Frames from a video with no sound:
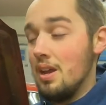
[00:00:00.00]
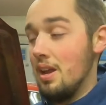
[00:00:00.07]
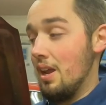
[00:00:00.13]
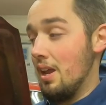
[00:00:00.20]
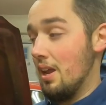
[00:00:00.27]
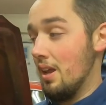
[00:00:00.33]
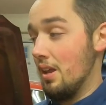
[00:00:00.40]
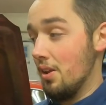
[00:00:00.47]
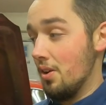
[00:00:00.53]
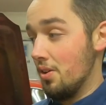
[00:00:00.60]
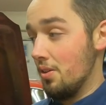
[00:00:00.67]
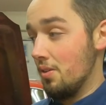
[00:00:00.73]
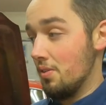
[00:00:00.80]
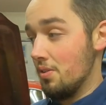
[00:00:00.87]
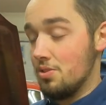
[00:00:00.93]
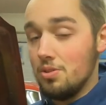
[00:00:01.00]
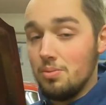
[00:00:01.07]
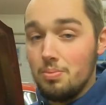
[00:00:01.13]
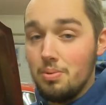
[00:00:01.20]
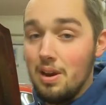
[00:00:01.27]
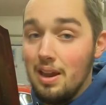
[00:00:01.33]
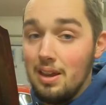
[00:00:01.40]
and all the original
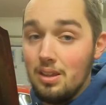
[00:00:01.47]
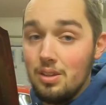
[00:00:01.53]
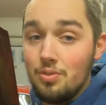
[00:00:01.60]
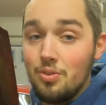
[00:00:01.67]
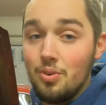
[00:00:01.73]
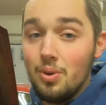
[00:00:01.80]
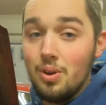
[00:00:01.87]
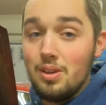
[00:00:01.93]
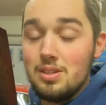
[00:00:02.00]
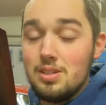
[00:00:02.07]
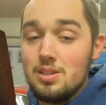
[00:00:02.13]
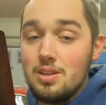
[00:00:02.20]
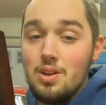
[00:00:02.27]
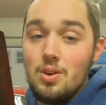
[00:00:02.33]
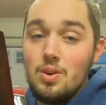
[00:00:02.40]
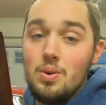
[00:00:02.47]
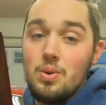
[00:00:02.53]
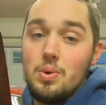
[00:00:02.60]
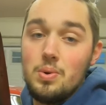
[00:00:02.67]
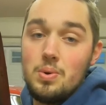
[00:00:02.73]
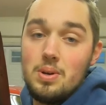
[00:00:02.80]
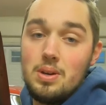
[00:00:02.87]
brackets for it,
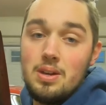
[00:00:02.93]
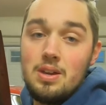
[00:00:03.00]
so